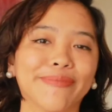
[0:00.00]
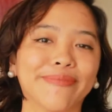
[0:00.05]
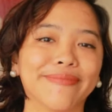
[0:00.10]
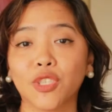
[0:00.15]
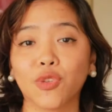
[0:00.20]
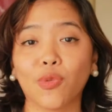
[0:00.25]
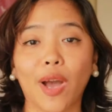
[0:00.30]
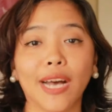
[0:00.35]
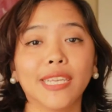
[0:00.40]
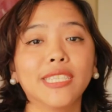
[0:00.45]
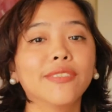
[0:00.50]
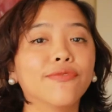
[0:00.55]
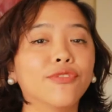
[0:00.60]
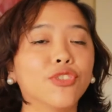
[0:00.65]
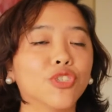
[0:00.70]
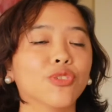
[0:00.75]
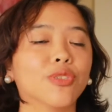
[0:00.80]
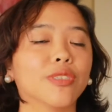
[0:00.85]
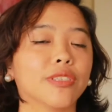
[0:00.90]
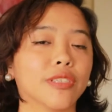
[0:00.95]
So as a
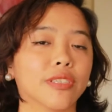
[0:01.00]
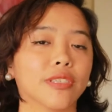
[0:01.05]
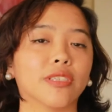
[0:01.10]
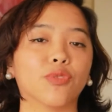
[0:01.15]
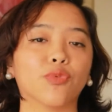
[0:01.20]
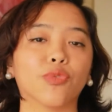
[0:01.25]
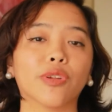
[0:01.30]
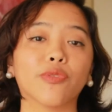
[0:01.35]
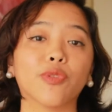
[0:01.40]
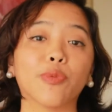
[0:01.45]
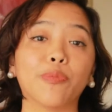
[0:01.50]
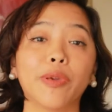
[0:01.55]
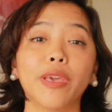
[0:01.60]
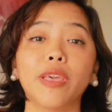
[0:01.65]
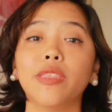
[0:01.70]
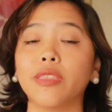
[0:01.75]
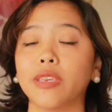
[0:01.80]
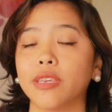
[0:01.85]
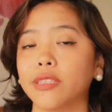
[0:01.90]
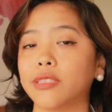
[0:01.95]
virtual assistant, one of the big
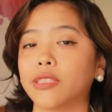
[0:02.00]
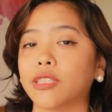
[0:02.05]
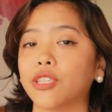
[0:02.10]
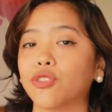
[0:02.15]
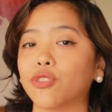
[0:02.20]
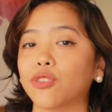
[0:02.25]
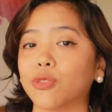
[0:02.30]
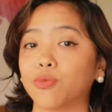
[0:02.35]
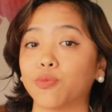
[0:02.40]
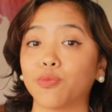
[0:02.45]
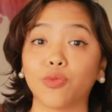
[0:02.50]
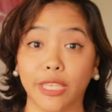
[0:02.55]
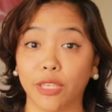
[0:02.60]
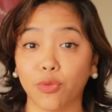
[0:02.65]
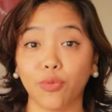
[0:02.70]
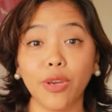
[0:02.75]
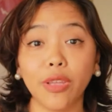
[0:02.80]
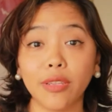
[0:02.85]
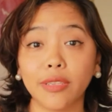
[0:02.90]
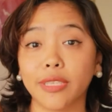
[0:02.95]
things that you'll deal
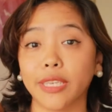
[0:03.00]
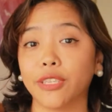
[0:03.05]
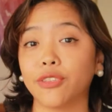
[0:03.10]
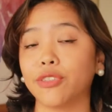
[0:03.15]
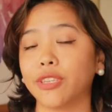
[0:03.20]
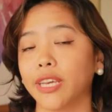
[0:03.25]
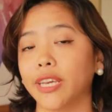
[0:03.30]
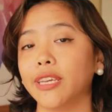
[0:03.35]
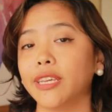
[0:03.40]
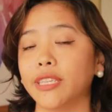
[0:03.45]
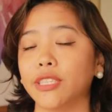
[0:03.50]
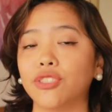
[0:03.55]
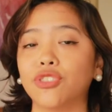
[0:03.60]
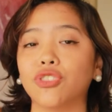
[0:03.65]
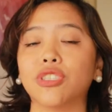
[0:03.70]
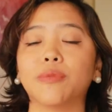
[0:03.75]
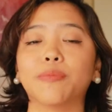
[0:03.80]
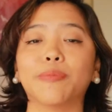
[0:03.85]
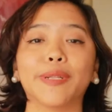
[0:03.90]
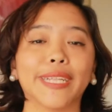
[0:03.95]
with day to day is
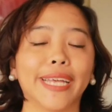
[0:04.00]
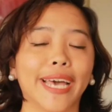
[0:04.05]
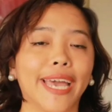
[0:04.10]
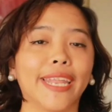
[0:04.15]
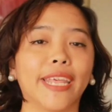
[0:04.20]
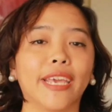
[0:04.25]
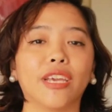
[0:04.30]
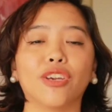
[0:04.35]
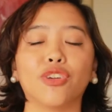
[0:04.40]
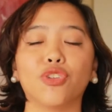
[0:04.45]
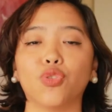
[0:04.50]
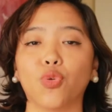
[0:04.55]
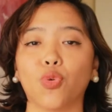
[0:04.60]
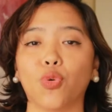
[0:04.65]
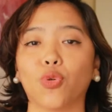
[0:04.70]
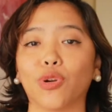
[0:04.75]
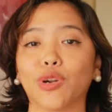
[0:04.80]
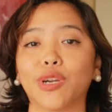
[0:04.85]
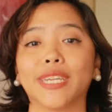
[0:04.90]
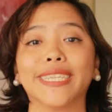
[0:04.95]
just planning
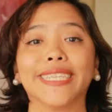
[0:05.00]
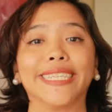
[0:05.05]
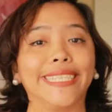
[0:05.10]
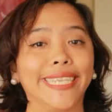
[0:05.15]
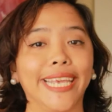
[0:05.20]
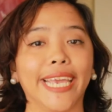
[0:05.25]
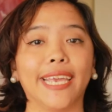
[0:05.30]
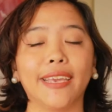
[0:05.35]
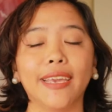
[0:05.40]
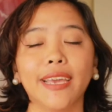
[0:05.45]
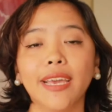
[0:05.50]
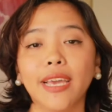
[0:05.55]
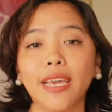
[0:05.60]
your day.